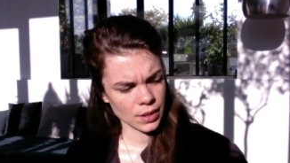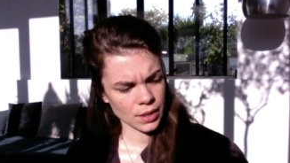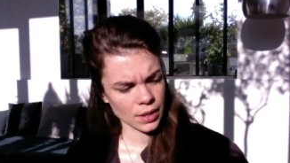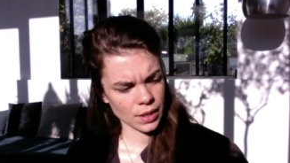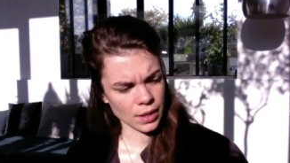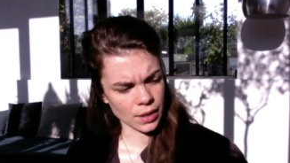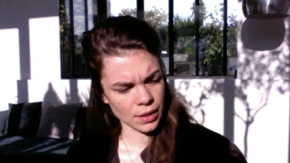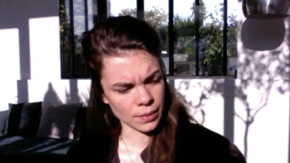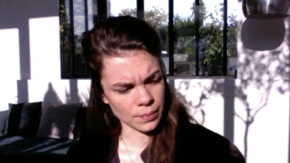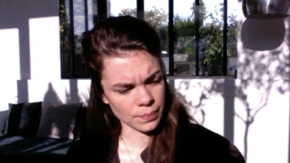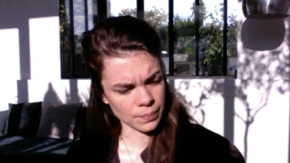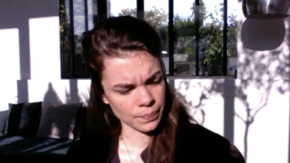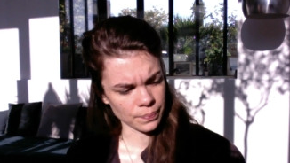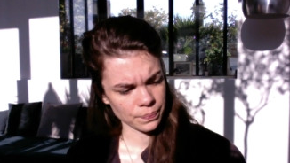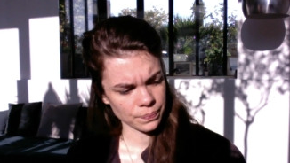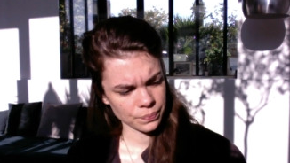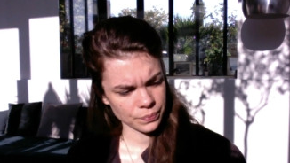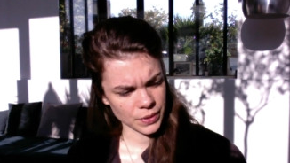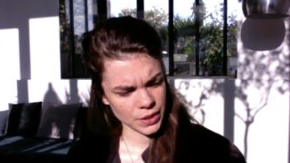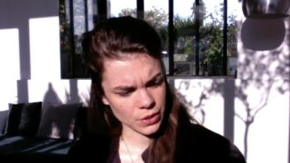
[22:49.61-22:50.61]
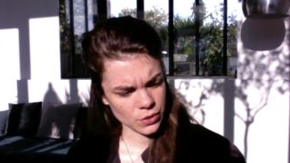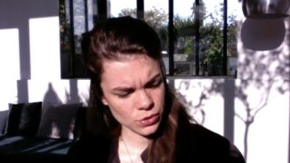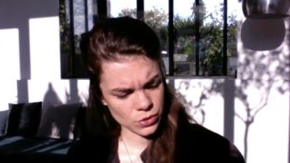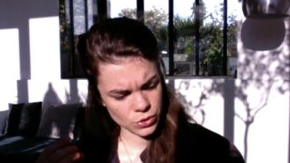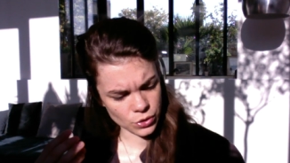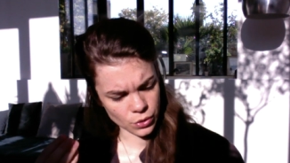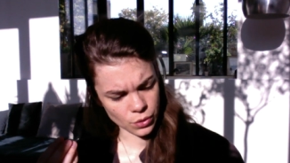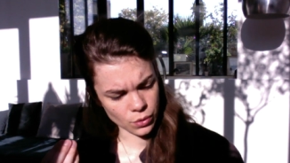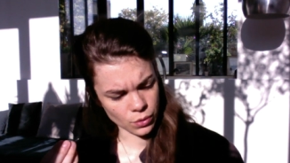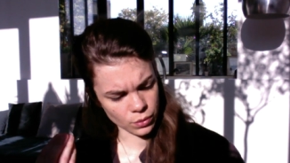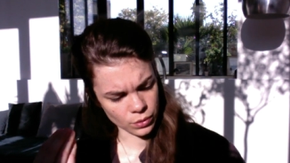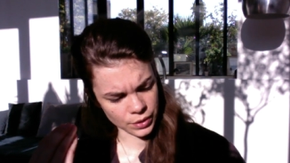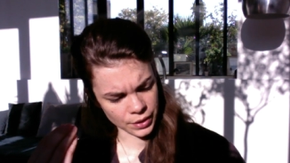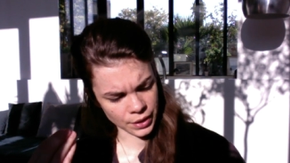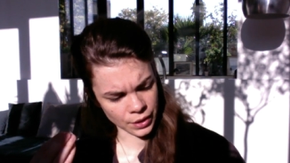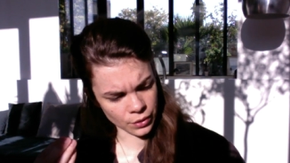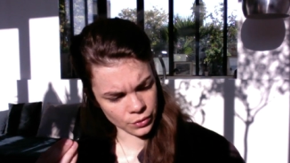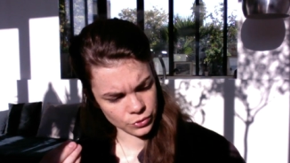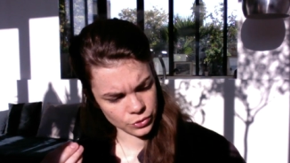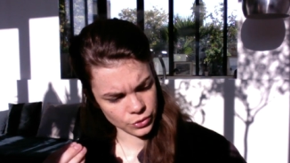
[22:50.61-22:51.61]
um, because you're holding
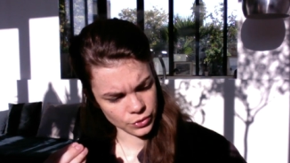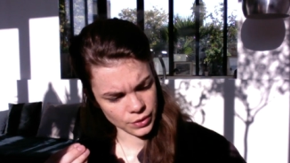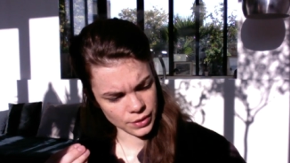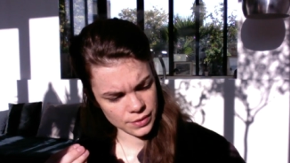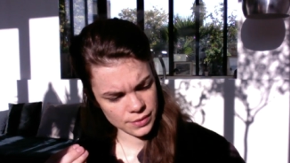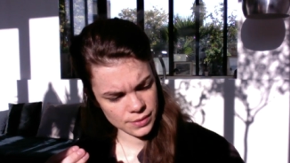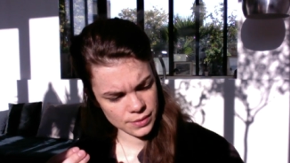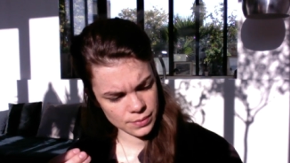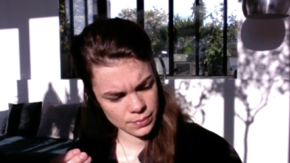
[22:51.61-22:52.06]
on to it,